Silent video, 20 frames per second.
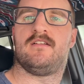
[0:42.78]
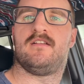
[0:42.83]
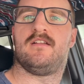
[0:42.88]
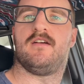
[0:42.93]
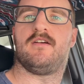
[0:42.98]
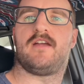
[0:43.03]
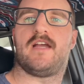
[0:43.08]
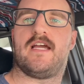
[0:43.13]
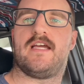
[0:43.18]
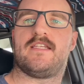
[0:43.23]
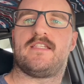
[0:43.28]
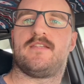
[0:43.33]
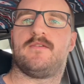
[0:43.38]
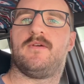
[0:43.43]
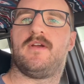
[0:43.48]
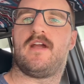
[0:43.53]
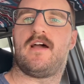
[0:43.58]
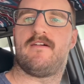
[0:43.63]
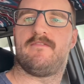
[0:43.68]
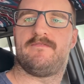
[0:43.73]
Okay, so we
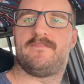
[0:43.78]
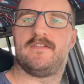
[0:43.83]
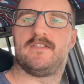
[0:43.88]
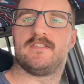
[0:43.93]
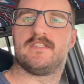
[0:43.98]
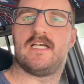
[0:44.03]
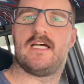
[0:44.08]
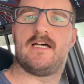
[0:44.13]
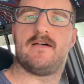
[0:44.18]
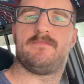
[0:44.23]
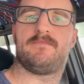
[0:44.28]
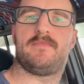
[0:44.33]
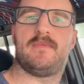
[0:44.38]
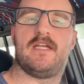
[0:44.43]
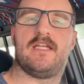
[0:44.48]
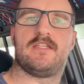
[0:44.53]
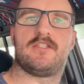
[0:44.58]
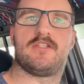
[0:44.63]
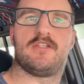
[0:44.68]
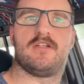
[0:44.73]
got filled up.
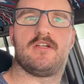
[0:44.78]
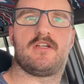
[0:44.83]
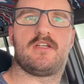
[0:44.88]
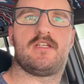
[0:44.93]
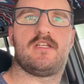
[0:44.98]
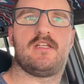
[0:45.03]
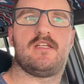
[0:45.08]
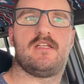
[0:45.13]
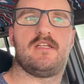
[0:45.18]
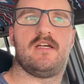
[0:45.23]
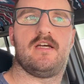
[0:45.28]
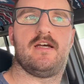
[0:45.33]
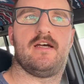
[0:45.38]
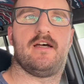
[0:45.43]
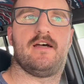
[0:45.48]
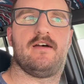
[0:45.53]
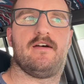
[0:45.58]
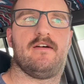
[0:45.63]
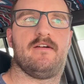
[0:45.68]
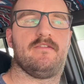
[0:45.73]
It took
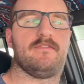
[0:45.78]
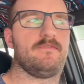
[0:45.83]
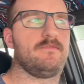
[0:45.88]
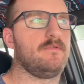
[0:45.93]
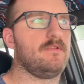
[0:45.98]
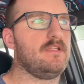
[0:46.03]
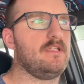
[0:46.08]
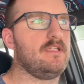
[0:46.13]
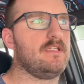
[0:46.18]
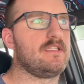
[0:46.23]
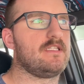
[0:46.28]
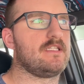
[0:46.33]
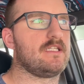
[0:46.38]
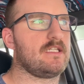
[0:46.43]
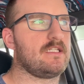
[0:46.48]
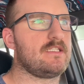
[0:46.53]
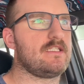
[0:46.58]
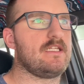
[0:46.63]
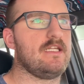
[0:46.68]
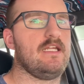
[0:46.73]

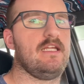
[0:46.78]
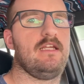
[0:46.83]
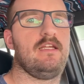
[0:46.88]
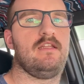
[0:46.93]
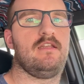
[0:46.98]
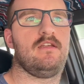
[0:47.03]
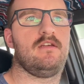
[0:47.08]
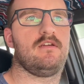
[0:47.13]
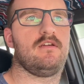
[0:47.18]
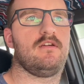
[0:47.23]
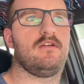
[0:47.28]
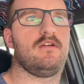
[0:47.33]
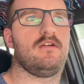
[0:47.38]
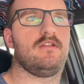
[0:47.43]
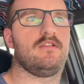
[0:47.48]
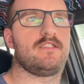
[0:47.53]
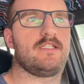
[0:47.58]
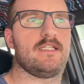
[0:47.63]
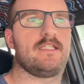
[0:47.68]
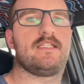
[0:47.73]

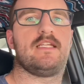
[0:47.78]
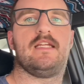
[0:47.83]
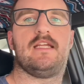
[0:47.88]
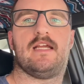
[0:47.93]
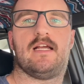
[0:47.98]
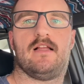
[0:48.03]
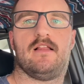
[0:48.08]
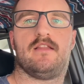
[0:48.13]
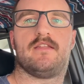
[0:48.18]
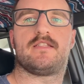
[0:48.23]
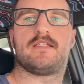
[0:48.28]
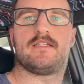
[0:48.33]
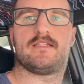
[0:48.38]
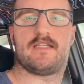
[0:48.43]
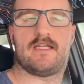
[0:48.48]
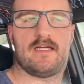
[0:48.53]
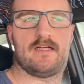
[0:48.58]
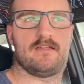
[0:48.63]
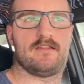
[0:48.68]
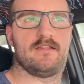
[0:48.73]
16 gallons
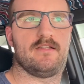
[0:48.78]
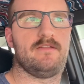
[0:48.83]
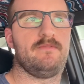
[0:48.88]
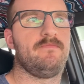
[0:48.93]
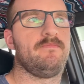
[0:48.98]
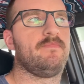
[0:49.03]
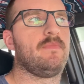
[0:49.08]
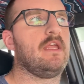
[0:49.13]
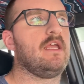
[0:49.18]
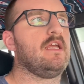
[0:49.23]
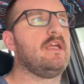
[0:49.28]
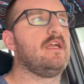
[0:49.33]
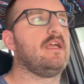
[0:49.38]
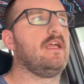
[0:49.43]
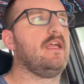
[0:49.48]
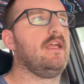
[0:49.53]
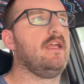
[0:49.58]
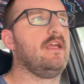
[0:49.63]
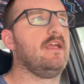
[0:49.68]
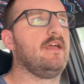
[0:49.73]
exactly.
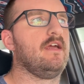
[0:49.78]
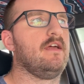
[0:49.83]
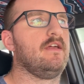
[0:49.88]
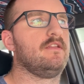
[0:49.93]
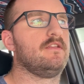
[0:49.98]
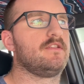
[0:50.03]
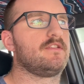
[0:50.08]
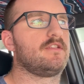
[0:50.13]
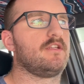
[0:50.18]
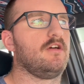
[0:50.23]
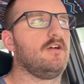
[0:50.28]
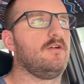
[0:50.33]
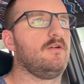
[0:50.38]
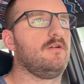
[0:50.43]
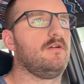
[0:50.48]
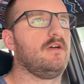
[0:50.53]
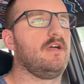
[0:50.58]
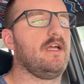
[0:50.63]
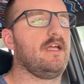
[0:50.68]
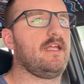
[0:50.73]
And
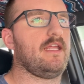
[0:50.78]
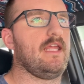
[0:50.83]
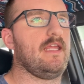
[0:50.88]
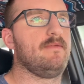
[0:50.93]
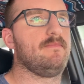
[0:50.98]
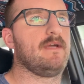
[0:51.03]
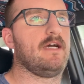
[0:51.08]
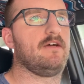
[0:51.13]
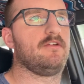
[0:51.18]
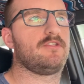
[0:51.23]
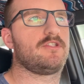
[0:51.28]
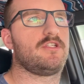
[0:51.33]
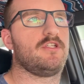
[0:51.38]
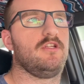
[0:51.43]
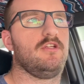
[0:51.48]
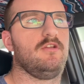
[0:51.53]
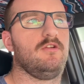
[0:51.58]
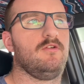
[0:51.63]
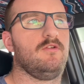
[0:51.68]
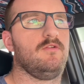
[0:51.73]
so it came out
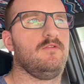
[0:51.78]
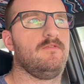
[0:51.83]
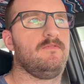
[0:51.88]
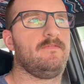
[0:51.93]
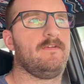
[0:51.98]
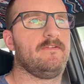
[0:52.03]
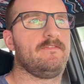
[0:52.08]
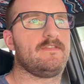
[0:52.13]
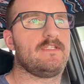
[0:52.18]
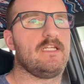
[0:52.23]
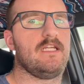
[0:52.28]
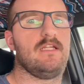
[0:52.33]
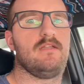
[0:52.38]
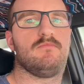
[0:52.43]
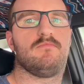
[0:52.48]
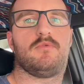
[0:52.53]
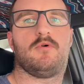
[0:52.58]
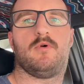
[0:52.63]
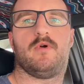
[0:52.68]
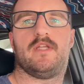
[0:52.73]
to
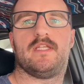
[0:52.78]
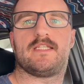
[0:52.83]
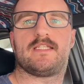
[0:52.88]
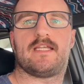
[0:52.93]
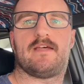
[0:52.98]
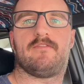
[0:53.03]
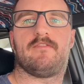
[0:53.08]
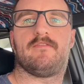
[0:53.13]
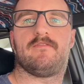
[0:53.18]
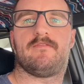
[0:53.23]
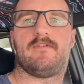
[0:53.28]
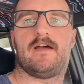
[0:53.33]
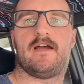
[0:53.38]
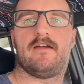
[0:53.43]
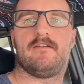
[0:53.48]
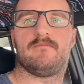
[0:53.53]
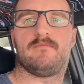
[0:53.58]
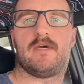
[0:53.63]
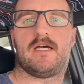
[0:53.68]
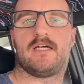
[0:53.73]

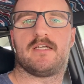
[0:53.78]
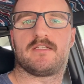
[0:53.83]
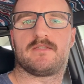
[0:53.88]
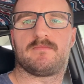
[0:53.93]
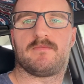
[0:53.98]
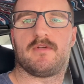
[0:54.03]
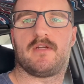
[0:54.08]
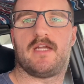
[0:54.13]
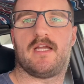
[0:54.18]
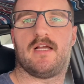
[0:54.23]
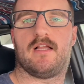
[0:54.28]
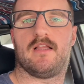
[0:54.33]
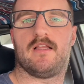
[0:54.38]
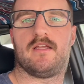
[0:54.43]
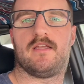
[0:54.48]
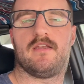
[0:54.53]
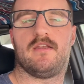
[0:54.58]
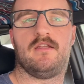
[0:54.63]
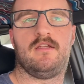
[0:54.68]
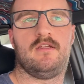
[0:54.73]
15.75 miles per
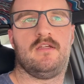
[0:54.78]
gallon.